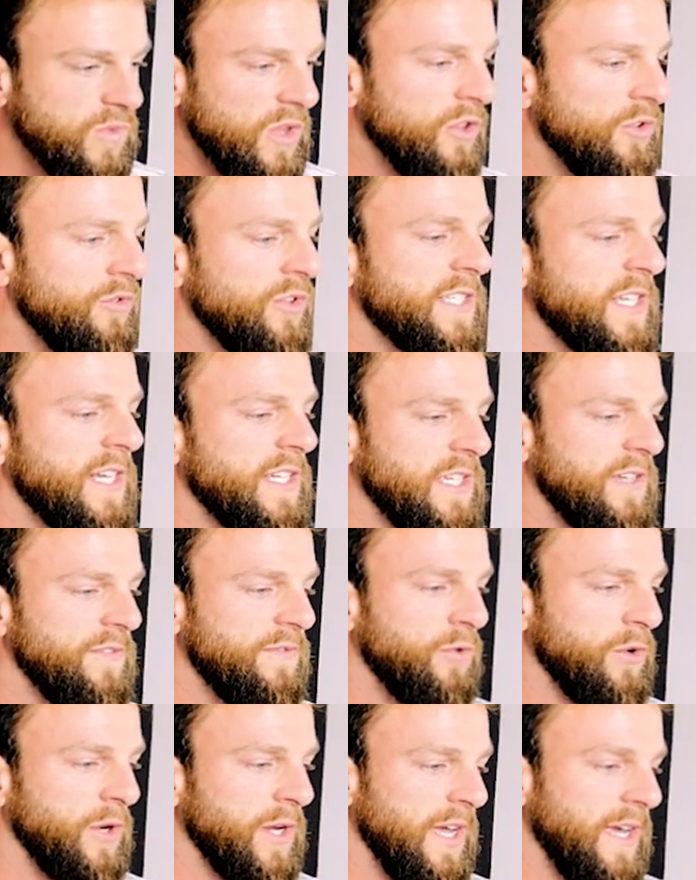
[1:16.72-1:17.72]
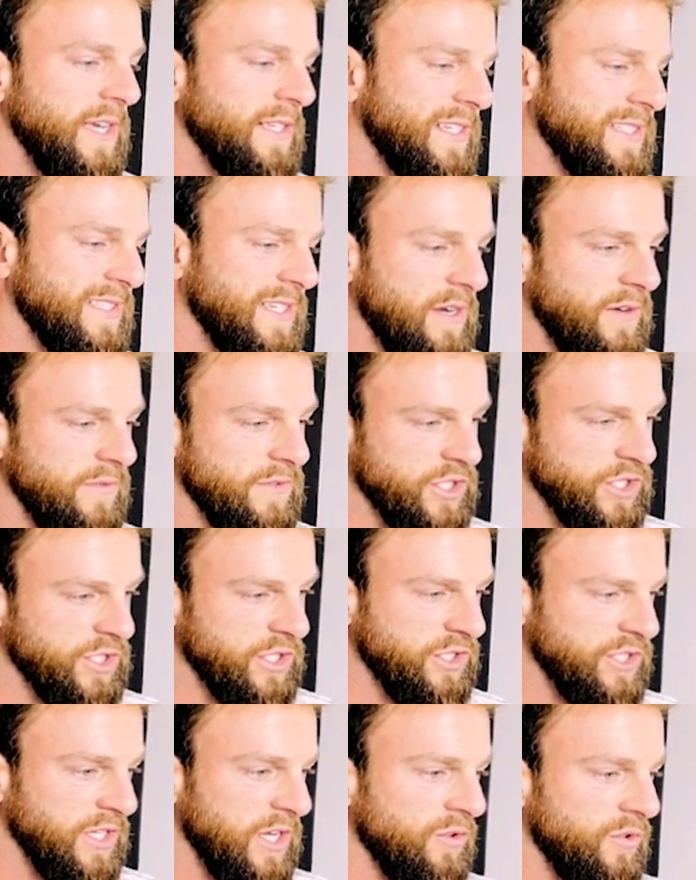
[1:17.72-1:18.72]
the reason I say 4K is that's kind of just a
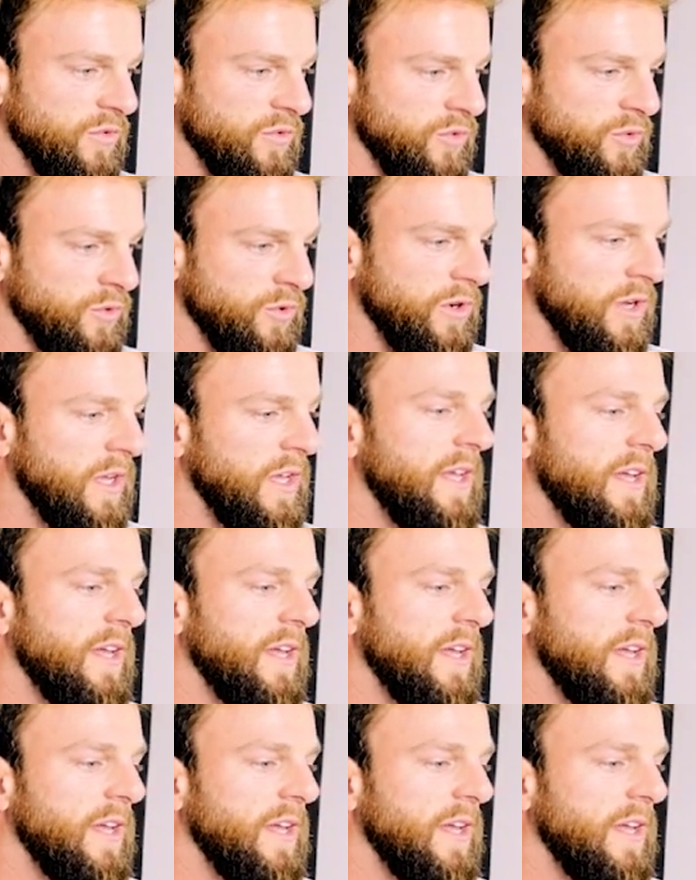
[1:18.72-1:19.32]
general rule,